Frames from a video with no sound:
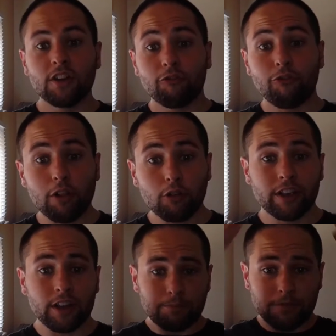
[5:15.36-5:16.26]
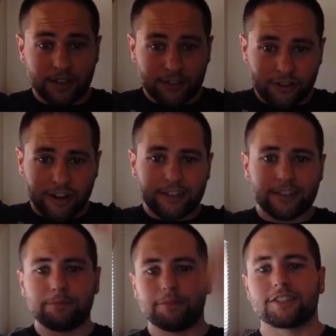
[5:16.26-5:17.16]
Following up the
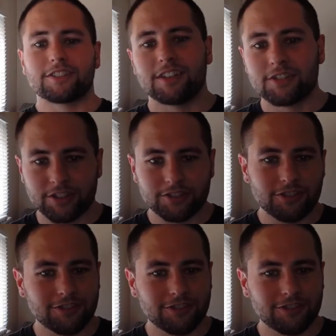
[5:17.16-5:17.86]
tricep extensions,